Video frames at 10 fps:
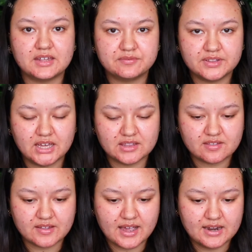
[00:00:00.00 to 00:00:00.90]
then for the other
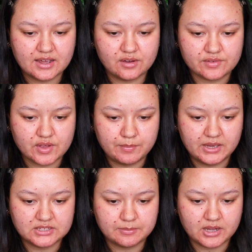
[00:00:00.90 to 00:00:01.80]
side, I also
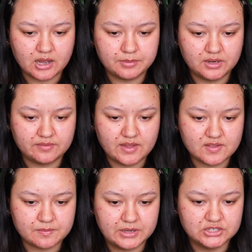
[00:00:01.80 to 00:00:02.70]
picked up a couple of their
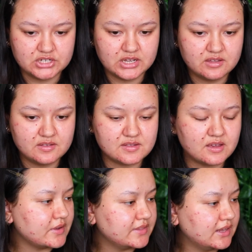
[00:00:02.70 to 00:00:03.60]
sponges.
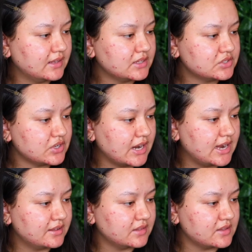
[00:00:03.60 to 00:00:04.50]
So I think let's try
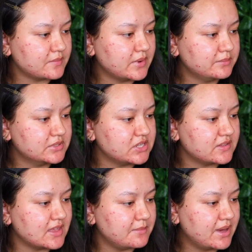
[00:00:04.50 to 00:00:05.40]
out this one, which is
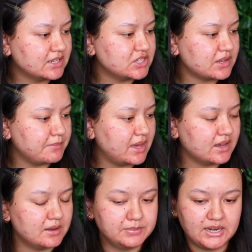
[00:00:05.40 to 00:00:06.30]
the Magic
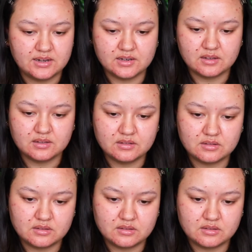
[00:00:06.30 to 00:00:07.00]
Makeup Blender.